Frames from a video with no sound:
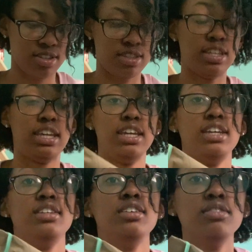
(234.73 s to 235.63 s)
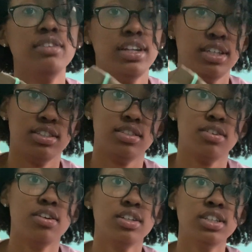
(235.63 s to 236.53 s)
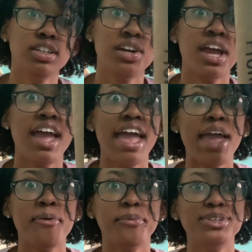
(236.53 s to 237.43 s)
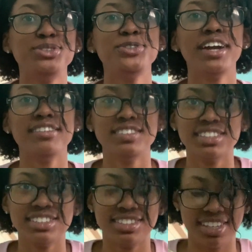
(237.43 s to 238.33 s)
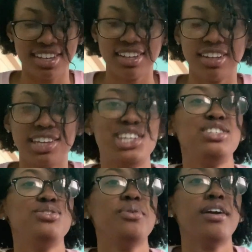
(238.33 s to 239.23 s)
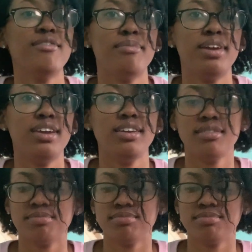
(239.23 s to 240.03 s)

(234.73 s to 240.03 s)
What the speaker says: the end of the radius and ulna. And what you have just did is you have made